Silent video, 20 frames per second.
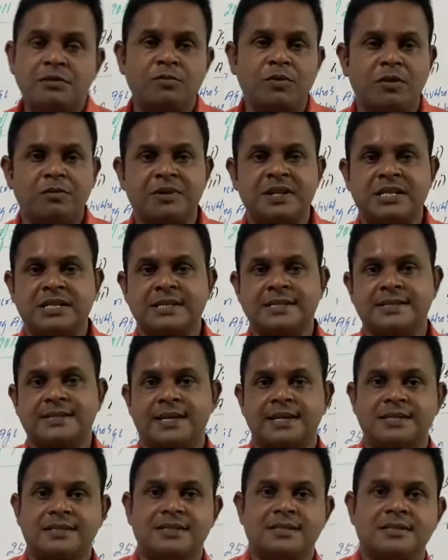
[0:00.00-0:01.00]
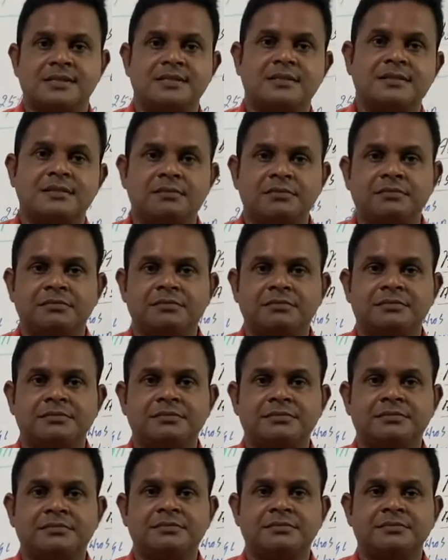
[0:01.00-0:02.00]
population size.
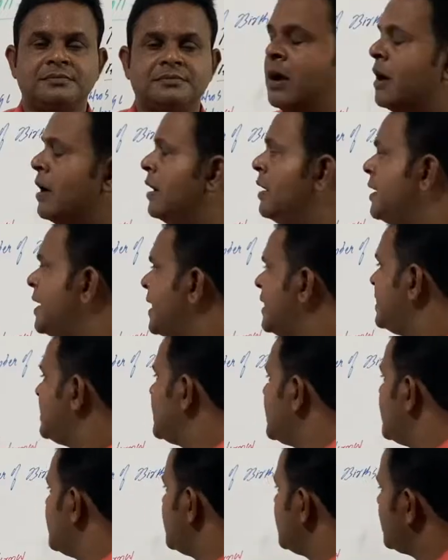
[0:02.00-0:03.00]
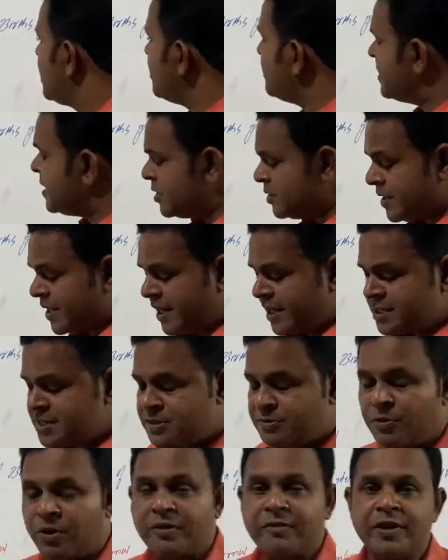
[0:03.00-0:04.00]
Right, coming to the
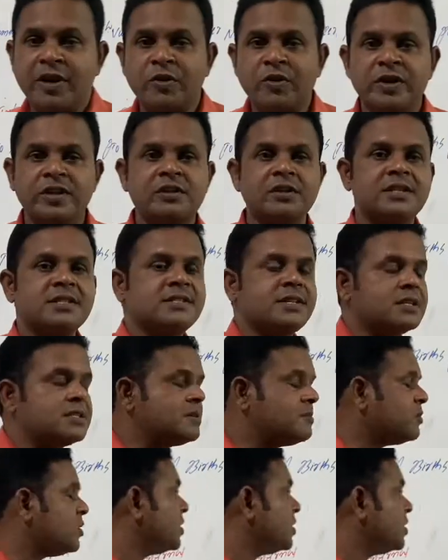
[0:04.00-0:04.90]
next, what we are going to discuss about